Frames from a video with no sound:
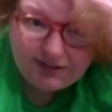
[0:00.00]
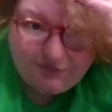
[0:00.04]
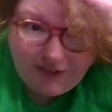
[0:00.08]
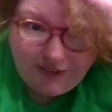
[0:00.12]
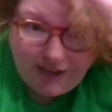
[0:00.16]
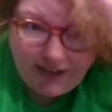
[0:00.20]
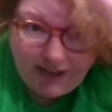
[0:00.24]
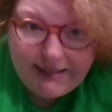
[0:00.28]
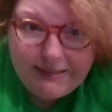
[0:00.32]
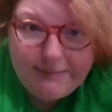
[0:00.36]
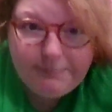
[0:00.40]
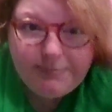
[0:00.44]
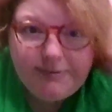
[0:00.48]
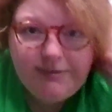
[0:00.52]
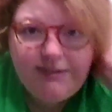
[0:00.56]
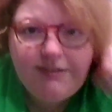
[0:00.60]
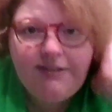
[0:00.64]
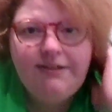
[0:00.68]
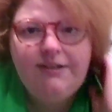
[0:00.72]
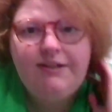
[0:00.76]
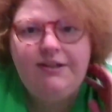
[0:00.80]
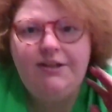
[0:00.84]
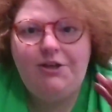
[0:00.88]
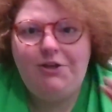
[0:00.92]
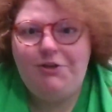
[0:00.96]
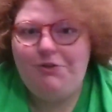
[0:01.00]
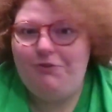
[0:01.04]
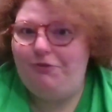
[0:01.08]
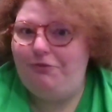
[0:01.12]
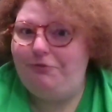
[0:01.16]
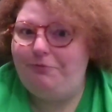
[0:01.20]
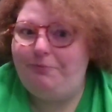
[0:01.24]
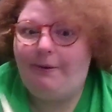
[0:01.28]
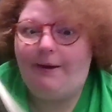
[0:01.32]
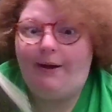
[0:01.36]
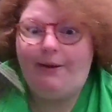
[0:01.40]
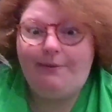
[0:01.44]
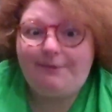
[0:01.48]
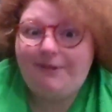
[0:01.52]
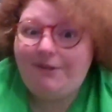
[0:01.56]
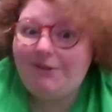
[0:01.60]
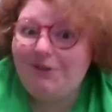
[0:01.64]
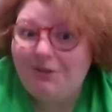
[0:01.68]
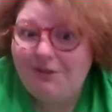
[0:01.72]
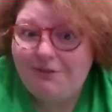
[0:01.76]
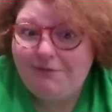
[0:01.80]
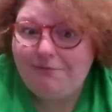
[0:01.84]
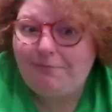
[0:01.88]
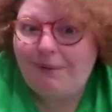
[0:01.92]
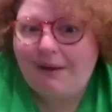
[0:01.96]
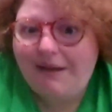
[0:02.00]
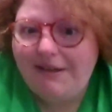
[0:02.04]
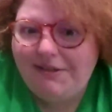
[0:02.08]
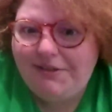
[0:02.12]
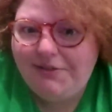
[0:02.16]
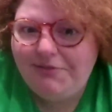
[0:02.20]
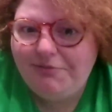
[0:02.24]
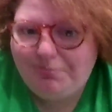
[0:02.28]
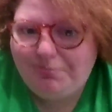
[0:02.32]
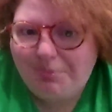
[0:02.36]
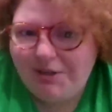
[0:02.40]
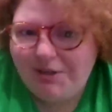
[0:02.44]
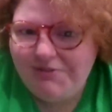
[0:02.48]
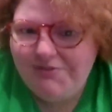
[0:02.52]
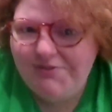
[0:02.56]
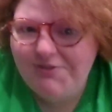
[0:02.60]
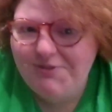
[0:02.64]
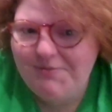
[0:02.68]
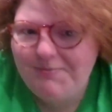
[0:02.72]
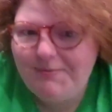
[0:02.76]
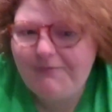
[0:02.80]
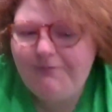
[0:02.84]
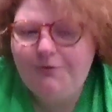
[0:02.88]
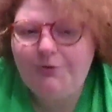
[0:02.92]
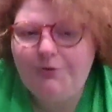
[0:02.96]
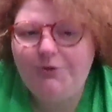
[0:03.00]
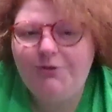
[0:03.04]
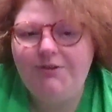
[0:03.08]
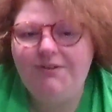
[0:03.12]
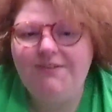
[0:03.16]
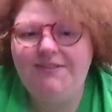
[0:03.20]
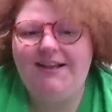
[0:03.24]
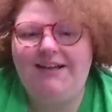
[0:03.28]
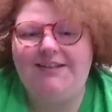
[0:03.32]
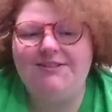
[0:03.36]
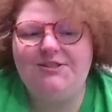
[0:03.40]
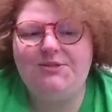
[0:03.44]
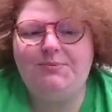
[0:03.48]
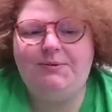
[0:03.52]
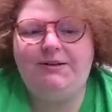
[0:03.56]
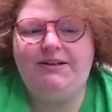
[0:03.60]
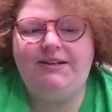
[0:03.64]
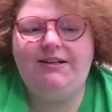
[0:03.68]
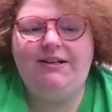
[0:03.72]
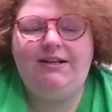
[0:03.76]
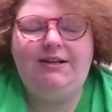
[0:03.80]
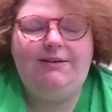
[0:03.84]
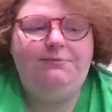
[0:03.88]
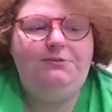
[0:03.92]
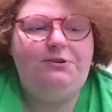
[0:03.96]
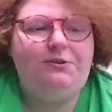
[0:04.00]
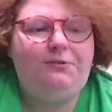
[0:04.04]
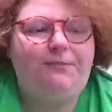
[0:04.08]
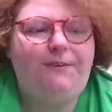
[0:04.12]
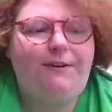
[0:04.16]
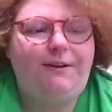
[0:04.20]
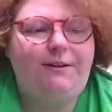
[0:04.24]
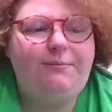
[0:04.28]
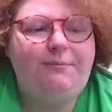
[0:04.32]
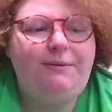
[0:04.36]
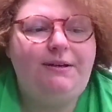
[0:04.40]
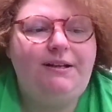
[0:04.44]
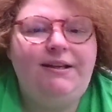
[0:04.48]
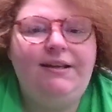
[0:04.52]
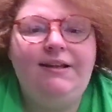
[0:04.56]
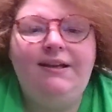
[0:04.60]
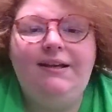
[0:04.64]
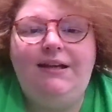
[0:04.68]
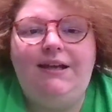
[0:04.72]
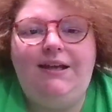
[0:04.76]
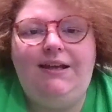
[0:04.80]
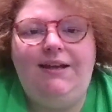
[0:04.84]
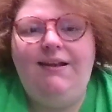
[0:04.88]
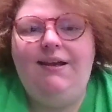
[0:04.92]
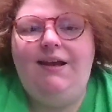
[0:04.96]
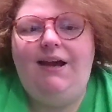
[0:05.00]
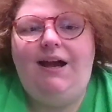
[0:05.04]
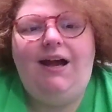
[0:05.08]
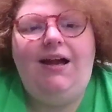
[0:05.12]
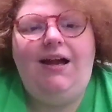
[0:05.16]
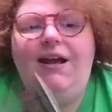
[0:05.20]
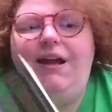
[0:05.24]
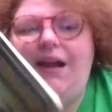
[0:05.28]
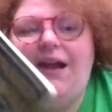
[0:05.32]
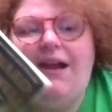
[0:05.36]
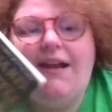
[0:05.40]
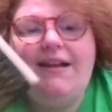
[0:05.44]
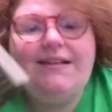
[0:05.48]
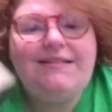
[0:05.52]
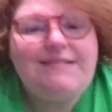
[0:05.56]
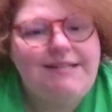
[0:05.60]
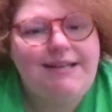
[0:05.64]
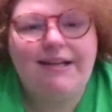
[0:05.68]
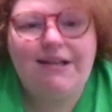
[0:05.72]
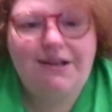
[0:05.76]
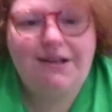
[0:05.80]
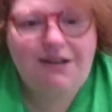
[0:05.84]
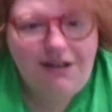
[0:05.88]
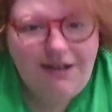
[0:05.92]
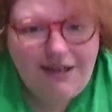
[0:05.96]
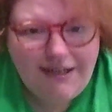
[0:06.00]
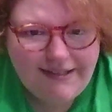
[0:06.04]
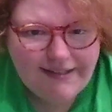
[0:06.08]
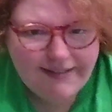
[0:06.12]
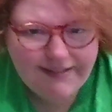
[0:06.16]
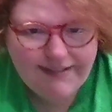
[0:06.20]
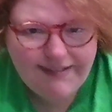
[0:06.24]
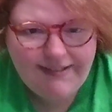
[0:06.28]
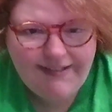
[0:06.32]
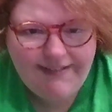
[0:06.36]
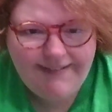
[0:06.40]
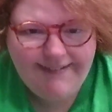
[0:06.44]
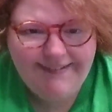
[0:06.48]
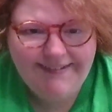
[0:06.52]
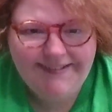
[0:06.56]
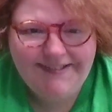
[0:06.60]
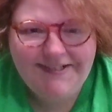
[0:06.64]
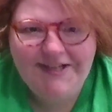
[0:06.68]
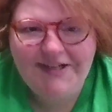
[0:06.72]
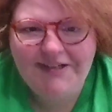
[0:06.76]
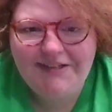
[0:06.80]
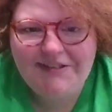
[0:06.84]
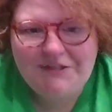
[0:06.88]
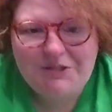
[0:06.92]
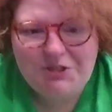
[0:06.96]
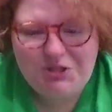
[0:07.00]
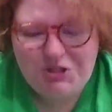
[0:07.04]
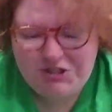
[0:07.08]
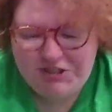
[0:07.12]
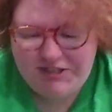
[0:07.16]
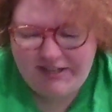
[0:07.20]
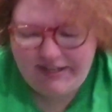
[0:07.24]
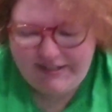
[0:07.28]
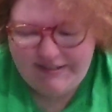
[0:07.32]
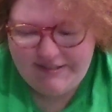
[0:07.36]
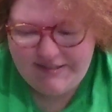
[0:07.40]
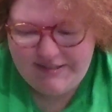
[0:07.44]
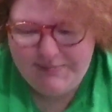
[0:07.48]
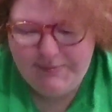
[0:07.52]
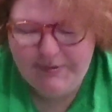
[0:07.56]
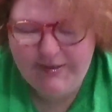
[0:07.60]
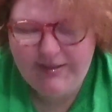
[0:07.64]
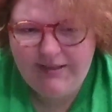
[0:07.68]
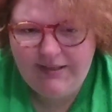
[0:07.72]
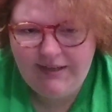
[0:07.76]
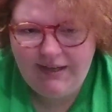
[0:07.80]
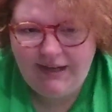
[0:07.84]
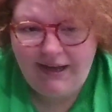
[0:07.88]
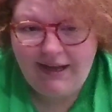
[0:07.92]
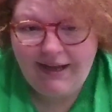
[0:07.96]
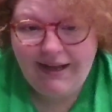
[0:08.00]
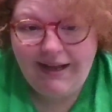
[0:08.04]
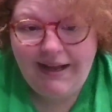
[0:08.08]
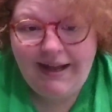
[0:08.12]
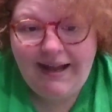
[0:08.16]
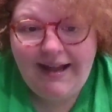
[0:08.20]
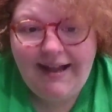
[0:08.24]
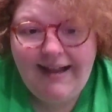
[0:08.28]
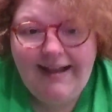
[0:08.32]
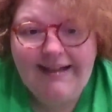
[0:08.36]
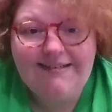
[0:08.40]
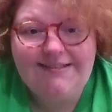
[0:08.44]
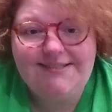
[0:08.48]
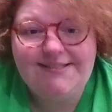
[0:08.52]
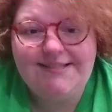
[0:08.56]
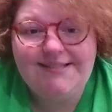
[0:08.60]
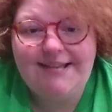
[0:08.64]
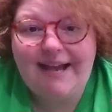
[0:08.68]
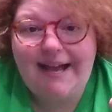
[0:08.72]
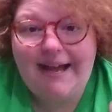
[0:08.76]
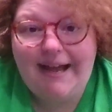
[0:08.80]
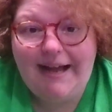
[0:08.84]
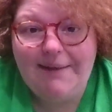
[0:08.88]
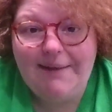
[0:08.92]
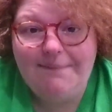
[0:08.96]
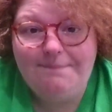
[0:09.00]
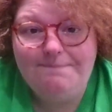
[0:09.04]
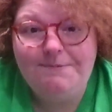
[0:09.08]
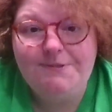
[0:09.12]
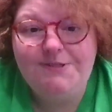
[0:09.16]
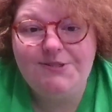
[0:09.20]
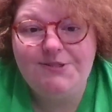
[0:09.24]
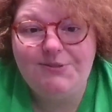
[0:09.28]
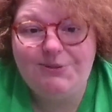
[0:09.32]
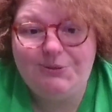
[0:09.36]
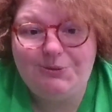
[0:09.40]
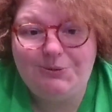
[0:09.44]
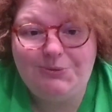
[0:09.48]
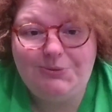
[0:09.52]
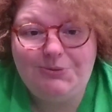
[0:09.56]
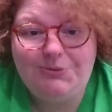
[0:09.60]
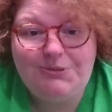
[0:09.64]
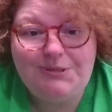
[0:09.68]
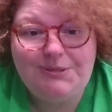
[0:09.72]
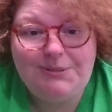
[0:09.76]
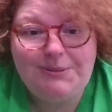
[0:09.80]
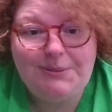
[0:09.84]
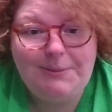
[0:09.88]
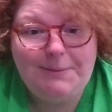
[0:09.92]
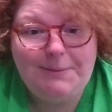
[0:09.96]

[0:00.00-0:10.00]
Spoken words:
of hype. You've probably heard of Band of Brothers before. That's where it comes from. It's iconic. It is Shakespeare at his absolute